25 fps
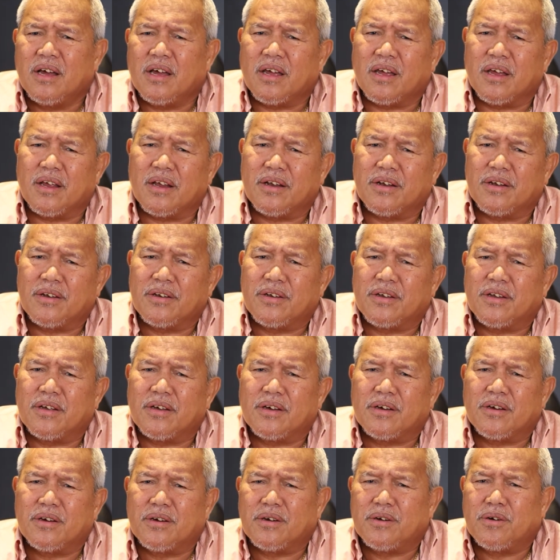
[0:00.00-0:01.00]
and
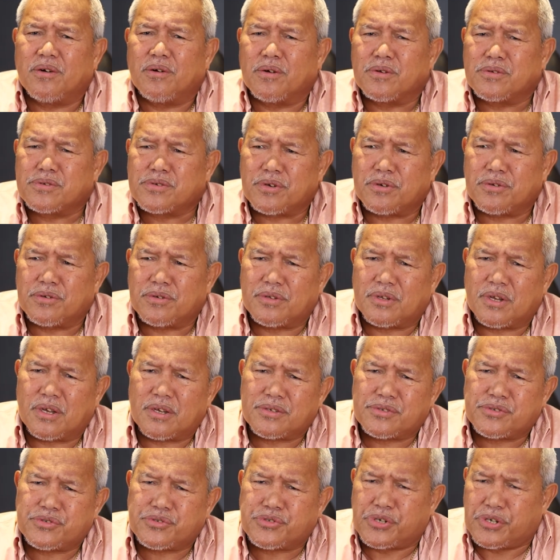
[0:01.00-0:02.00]
also the
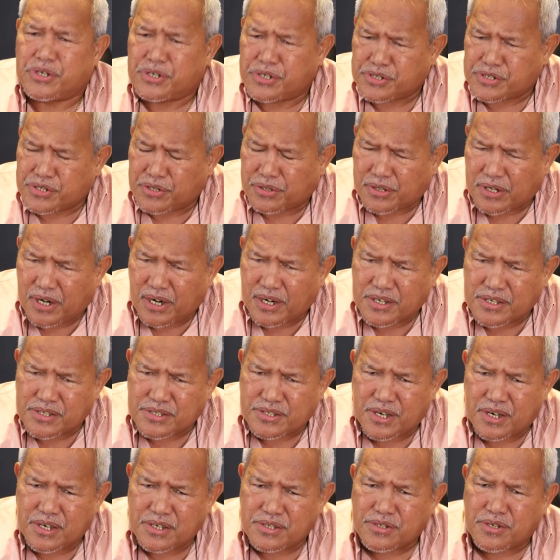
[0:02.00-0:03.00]
church
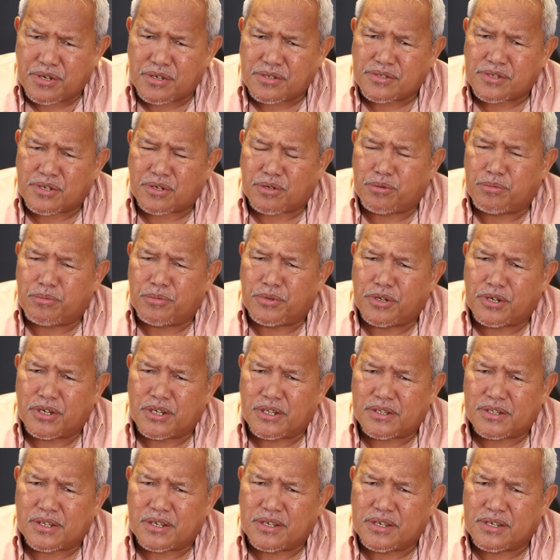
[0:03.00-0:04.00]
organizations, the
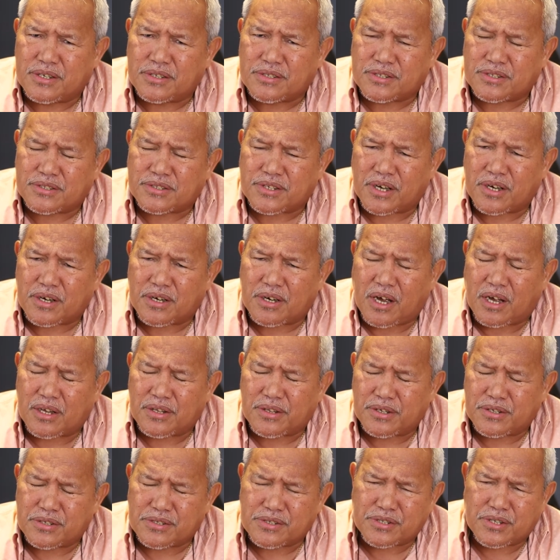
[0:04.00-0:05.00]
communities,
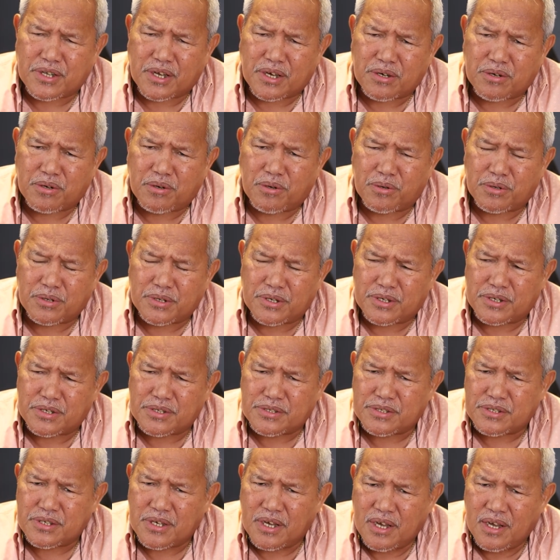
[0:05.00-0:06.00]
other
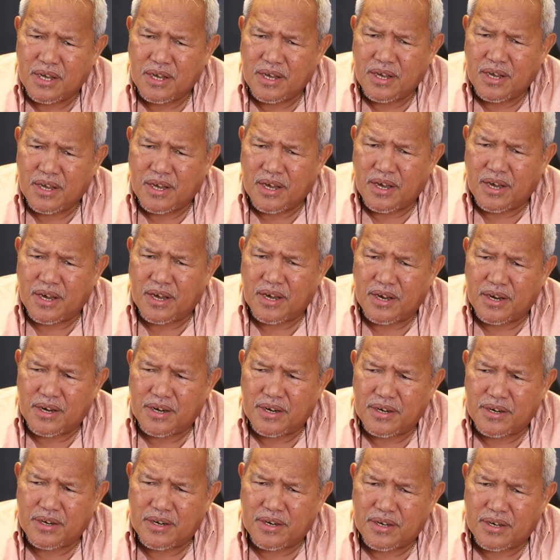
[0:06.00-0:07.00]
stakeholders,
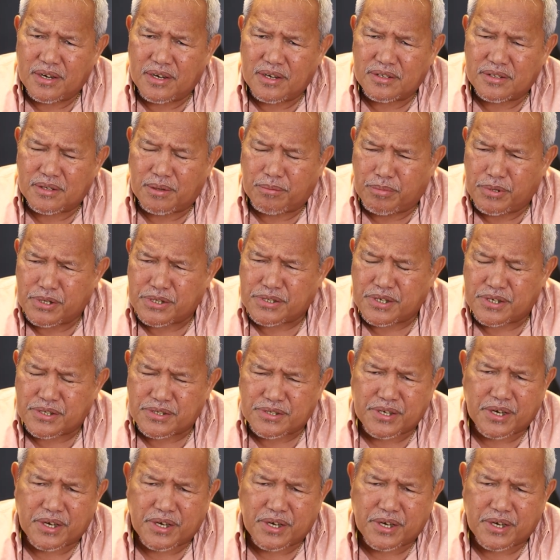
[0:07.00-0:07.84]
and the business